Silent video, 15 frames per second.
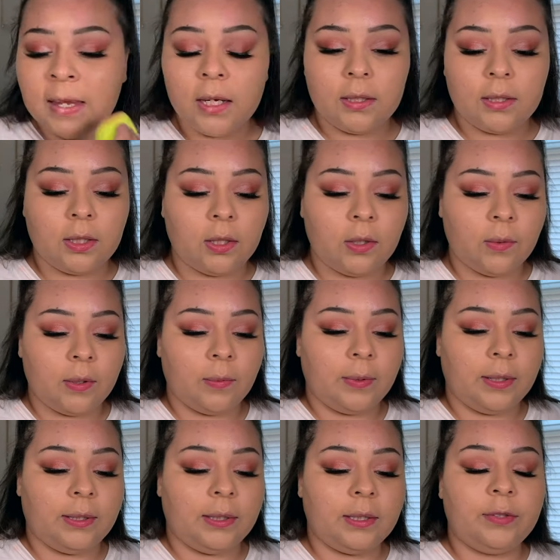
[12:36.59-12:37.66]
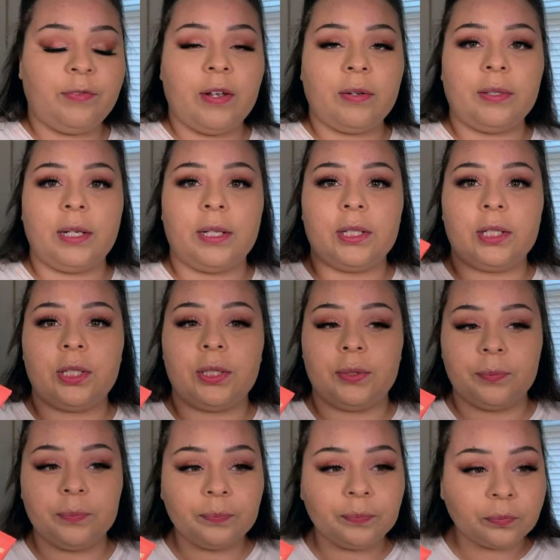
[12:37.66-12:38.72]
So with this
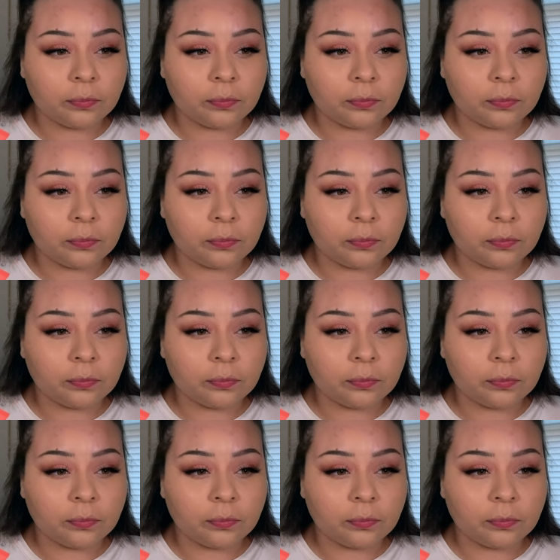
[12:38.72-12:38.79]
foundation,